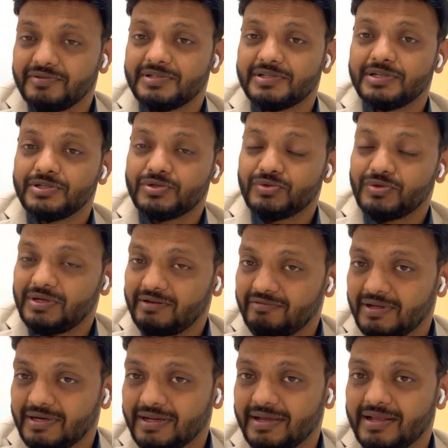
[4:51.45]
which lead to
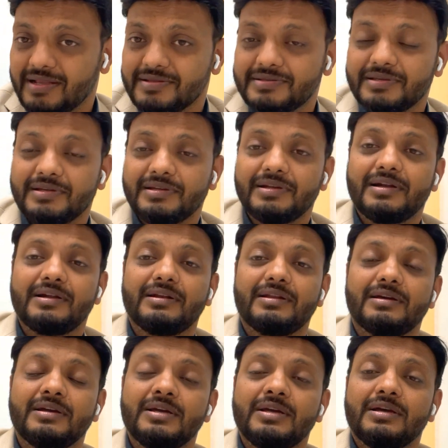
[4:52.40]
liver cancer, and
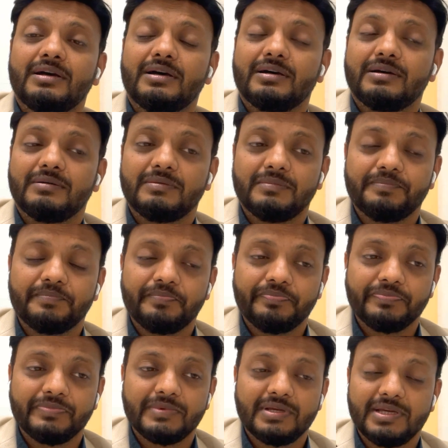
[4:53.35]

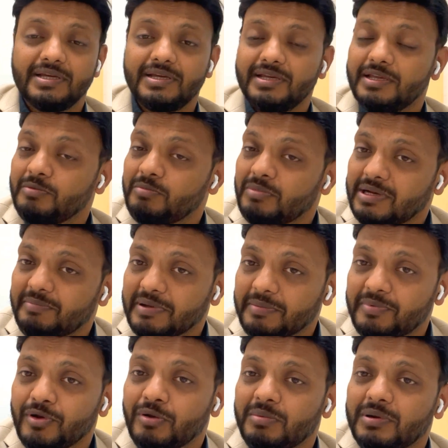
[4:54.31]
a human
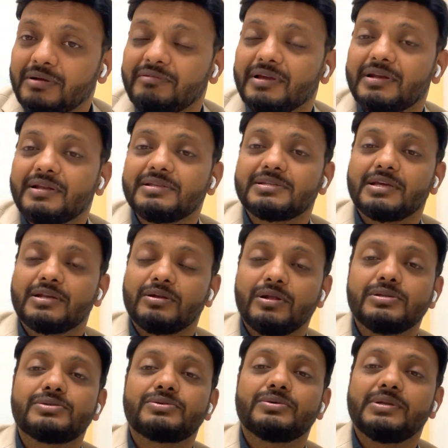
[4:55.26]
papilloma virus can
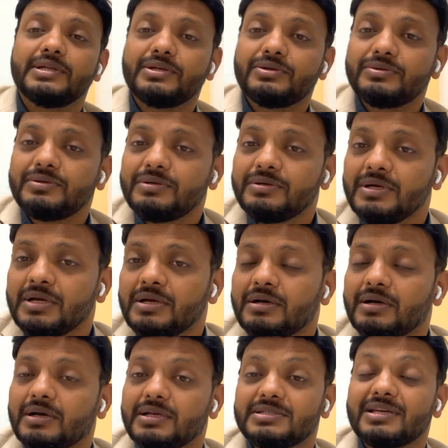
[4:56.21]
also lead to
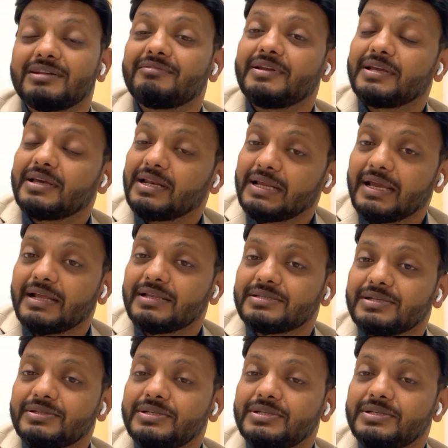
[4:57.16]
cervical cancer.